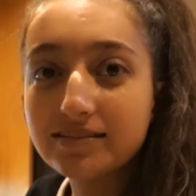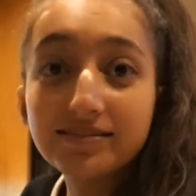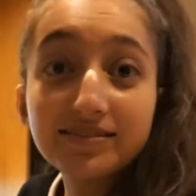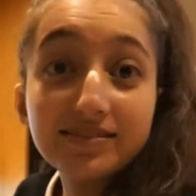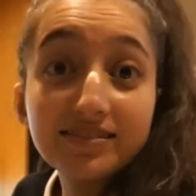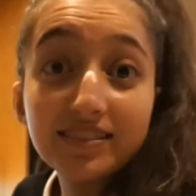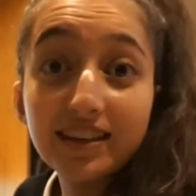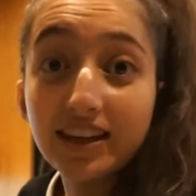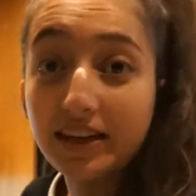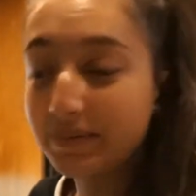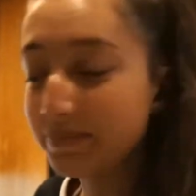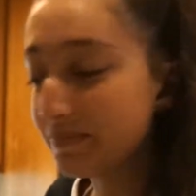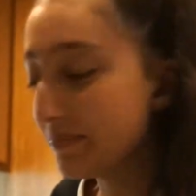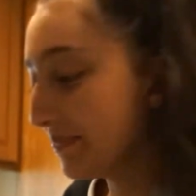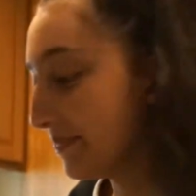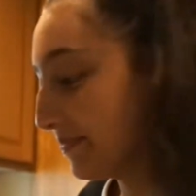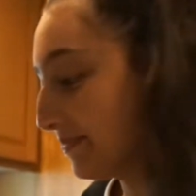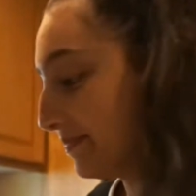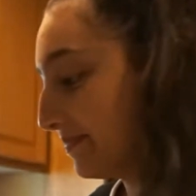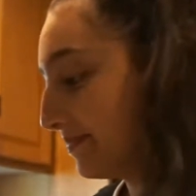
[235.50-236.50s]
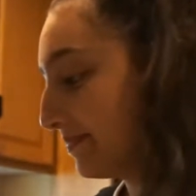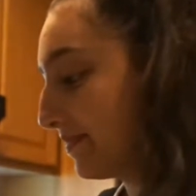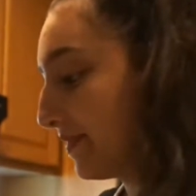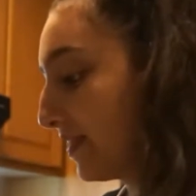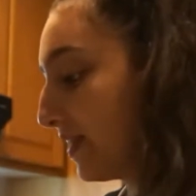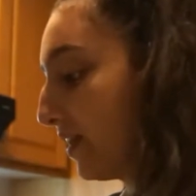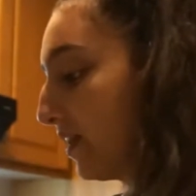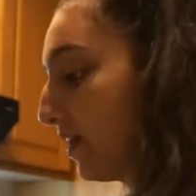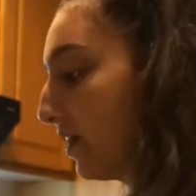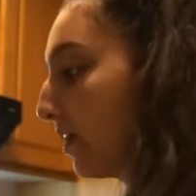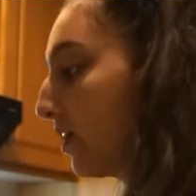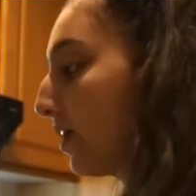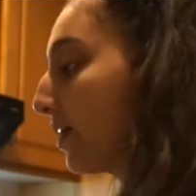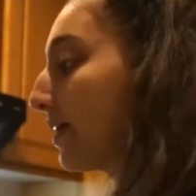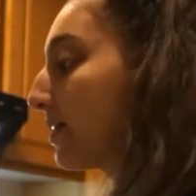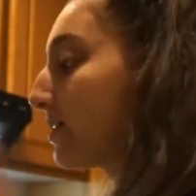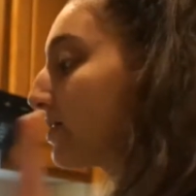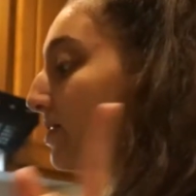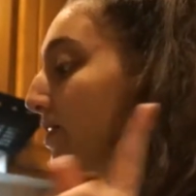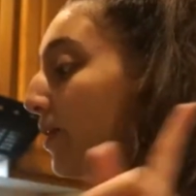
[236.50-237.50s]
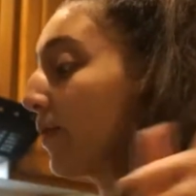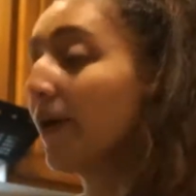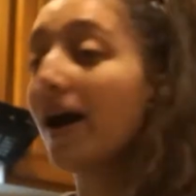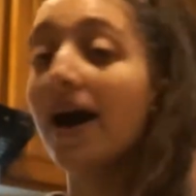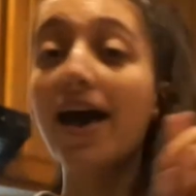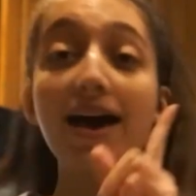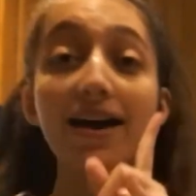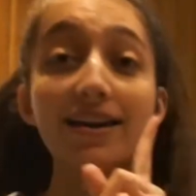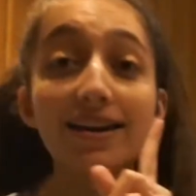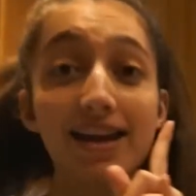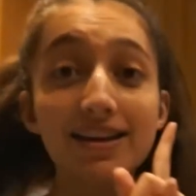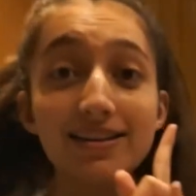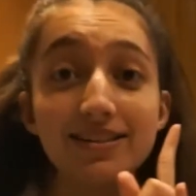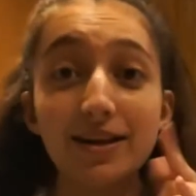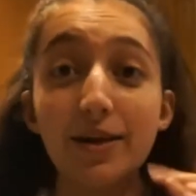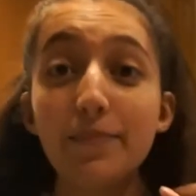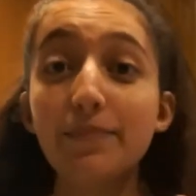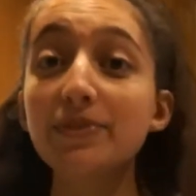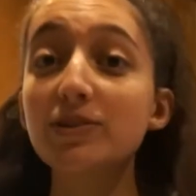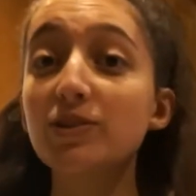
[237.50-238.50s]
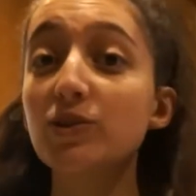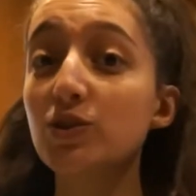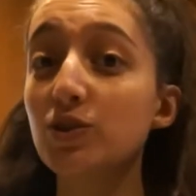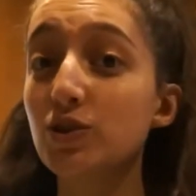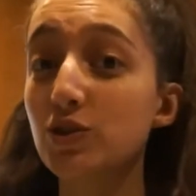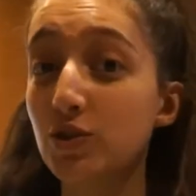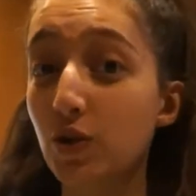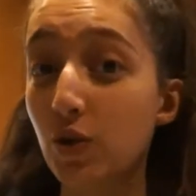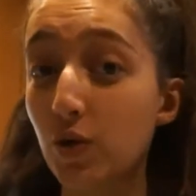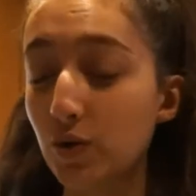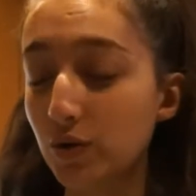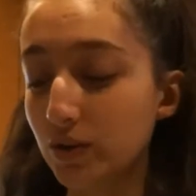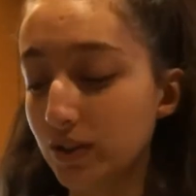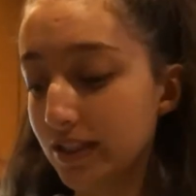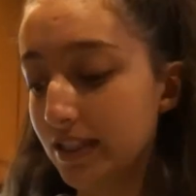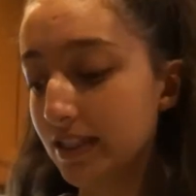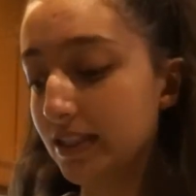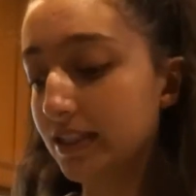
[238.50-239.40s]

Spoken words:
yeah. Okay, so next step is salt.